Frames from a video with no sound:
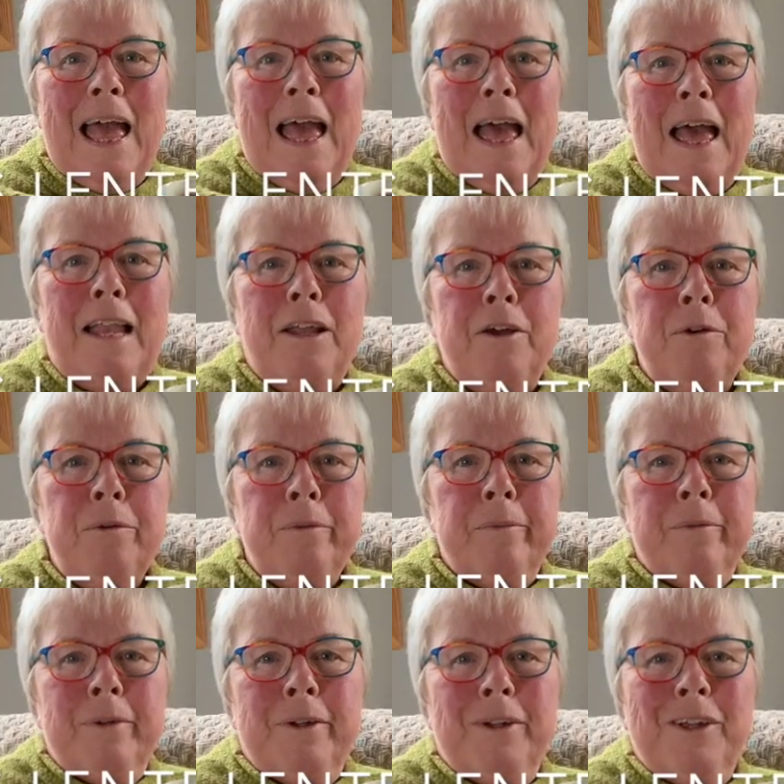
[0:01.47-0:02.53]
Hello,
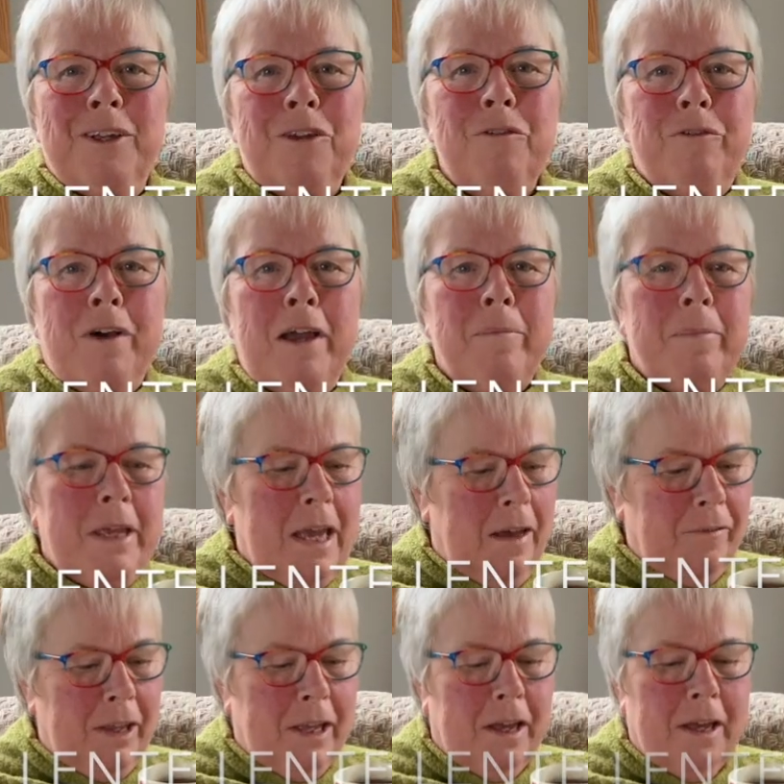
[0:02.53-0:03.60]
you find me
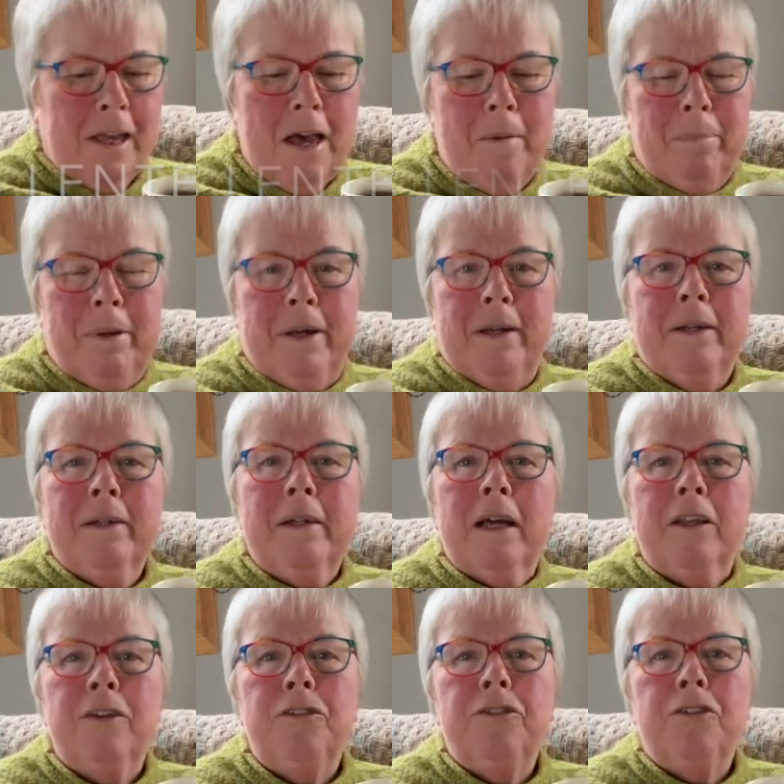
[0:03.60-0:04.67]
having a cuppa
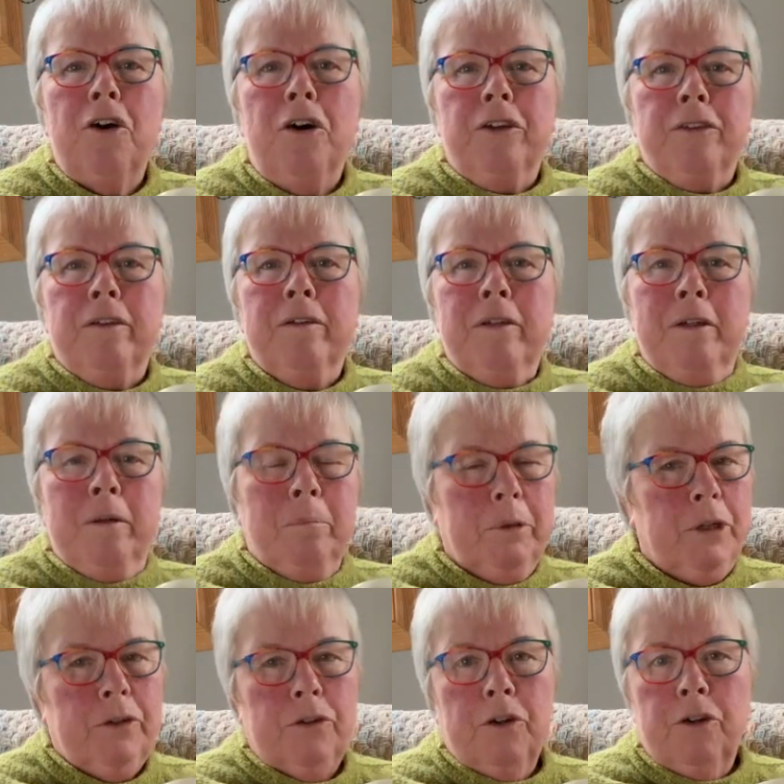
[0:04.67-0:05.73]
and a scone,
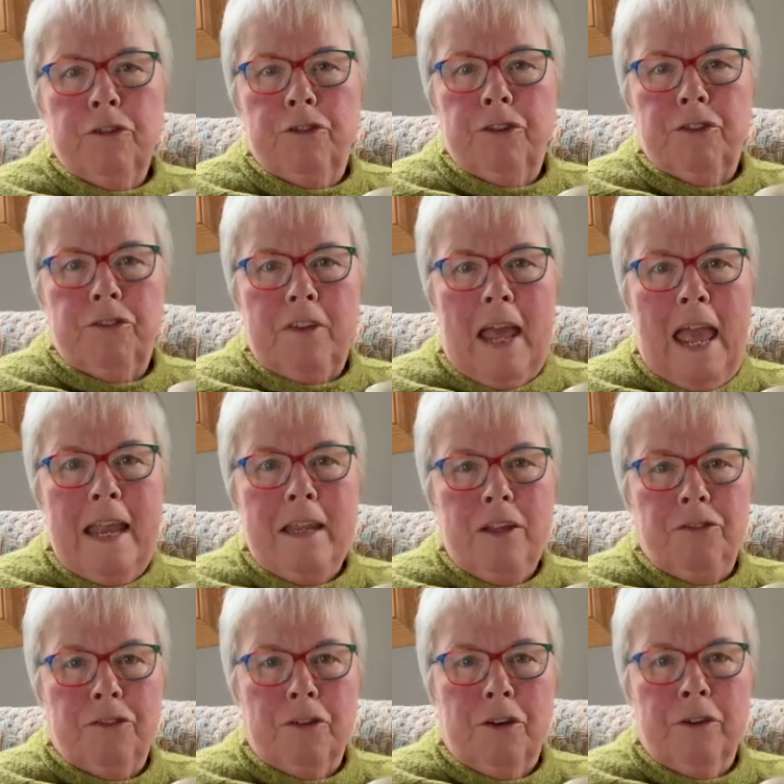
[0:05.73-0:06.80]
but not just any
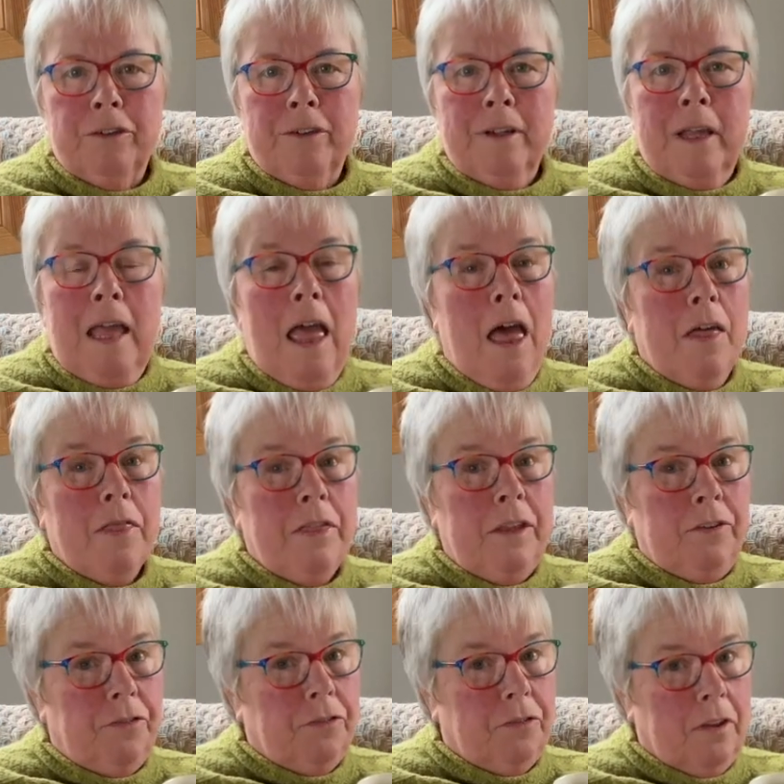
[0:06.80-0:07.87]
scone.
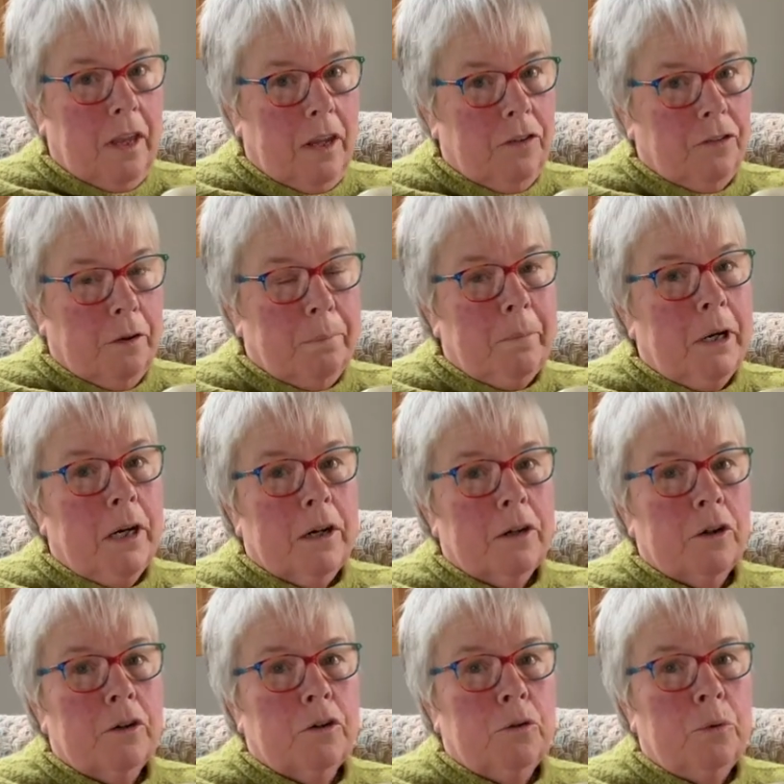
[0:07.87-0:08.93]
This is a
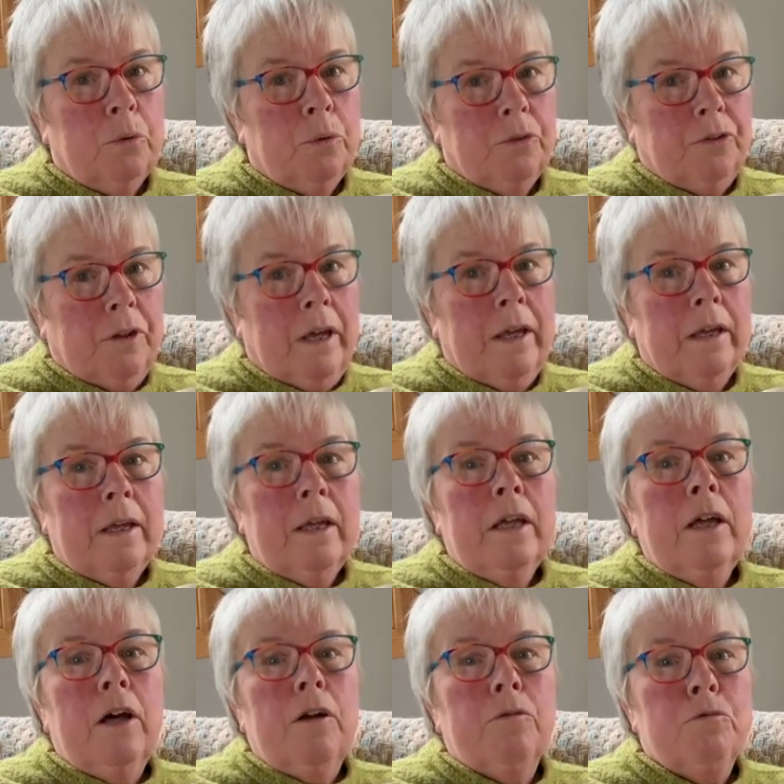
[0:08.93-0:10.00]
Mark Causa
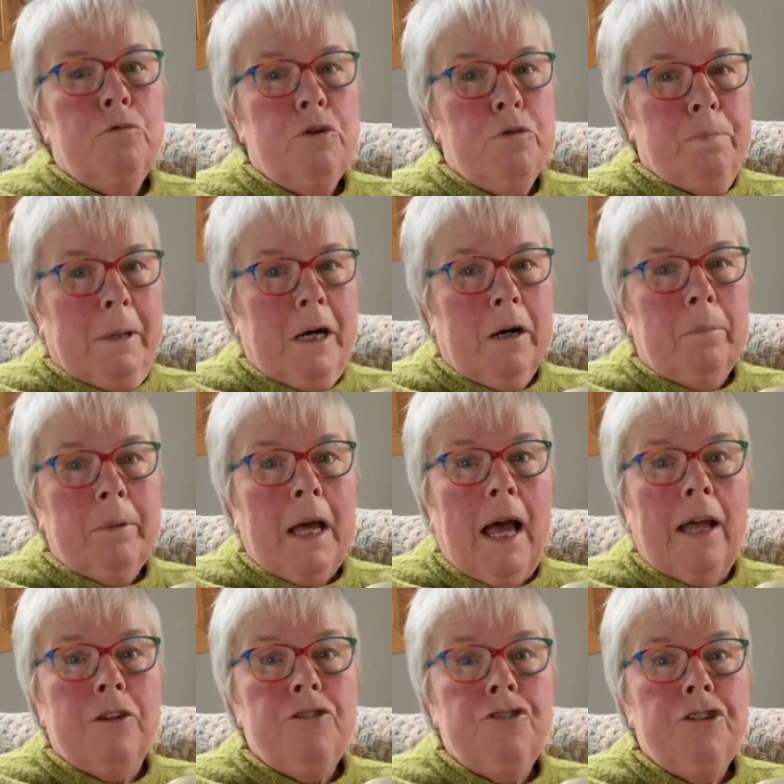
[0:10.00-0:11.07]
rhubarb
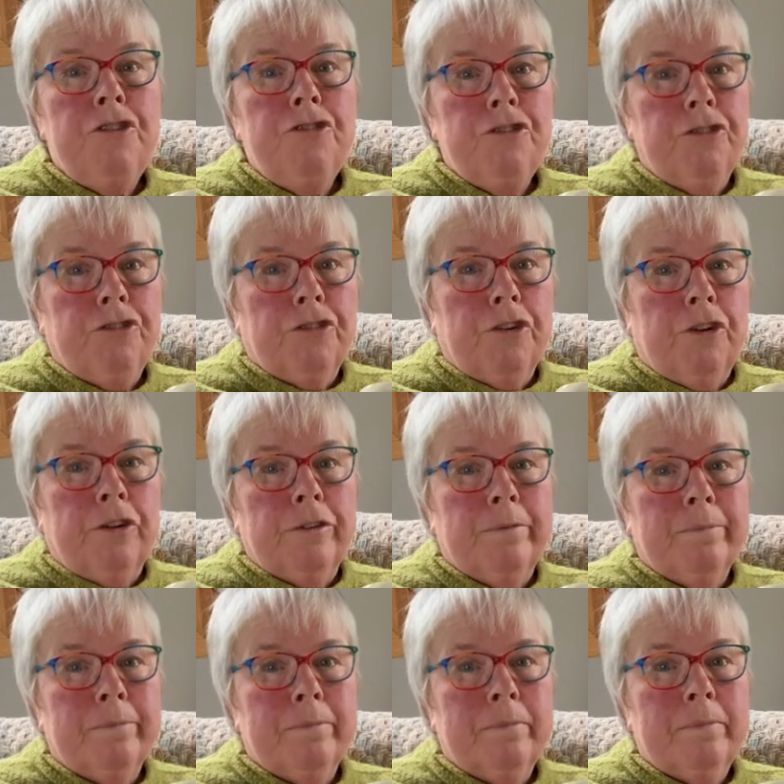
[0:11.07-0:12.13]
and ginger scone.
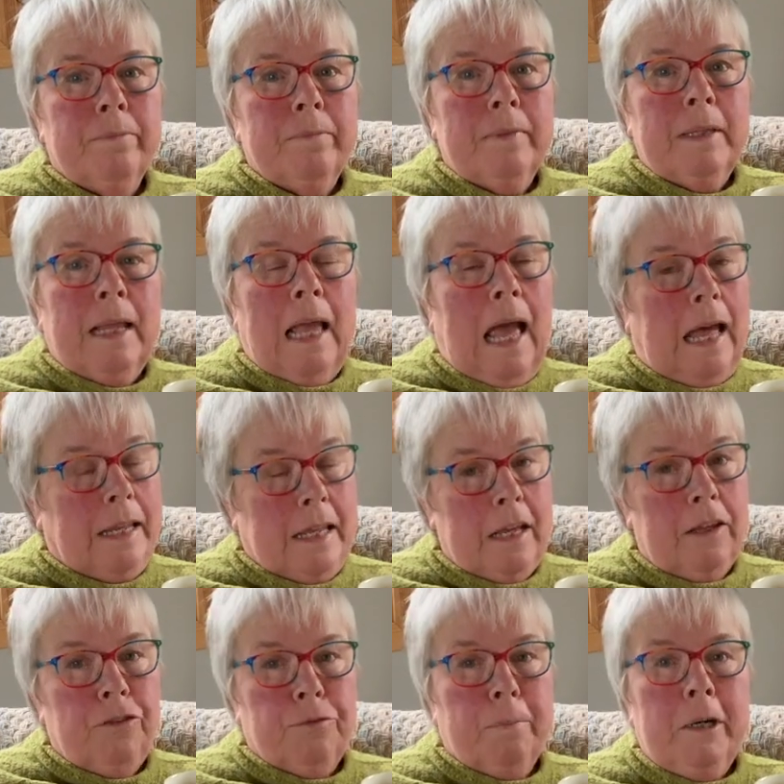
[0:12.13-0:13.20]
And
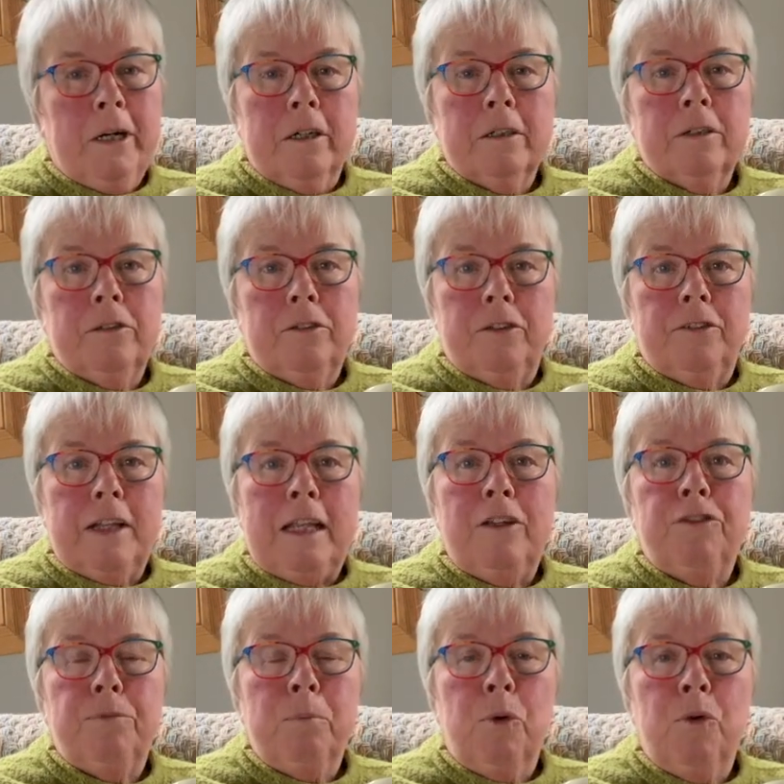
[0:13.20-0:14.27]
here's Mark to tell
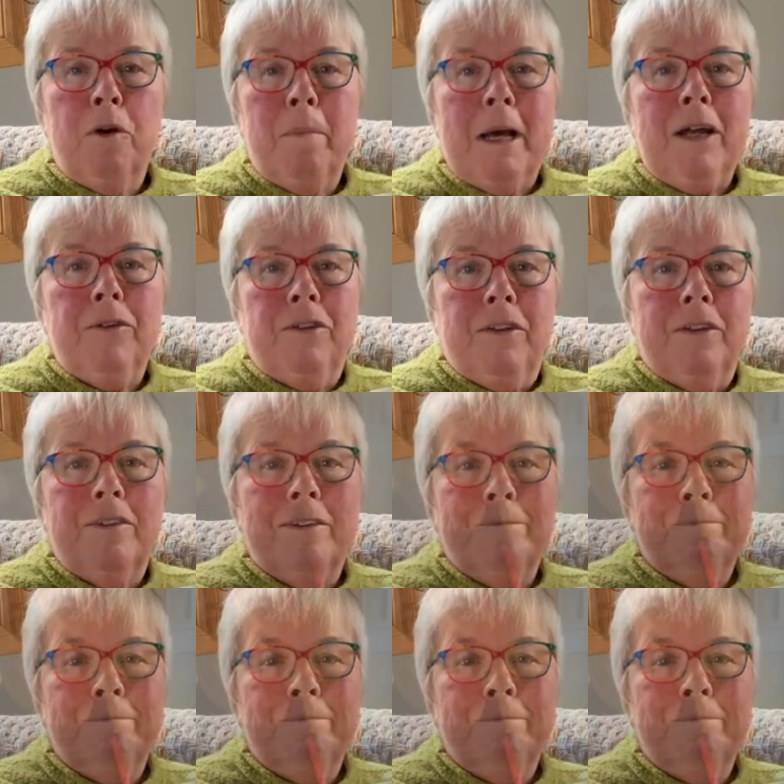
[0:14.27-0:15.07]
us more about it.